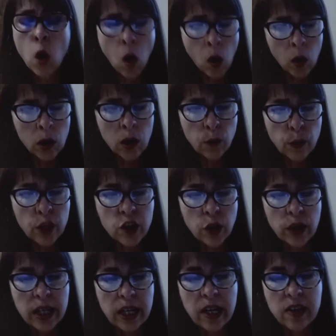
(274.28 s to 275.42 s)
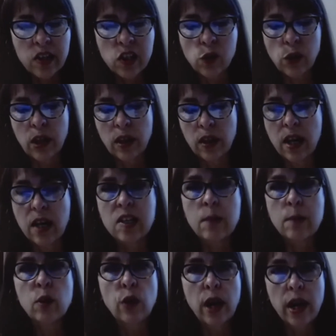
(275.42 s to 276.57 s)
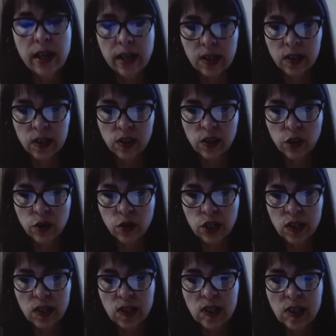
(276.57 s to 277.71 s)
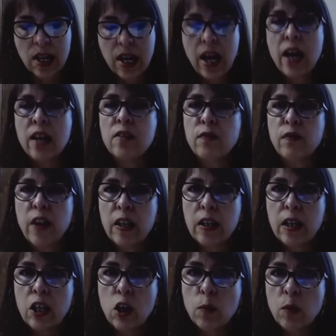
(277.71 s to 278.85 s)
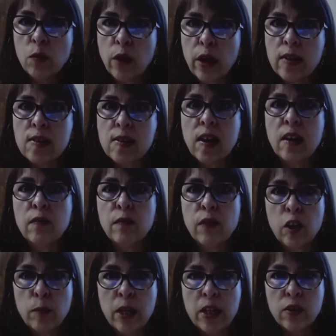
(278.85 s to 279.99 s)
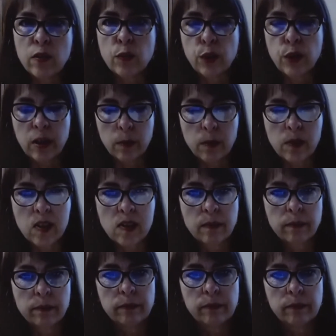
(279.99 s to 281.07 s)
all of which are key to strengthening democratic institutions and defending human rights and fundamental freedoms.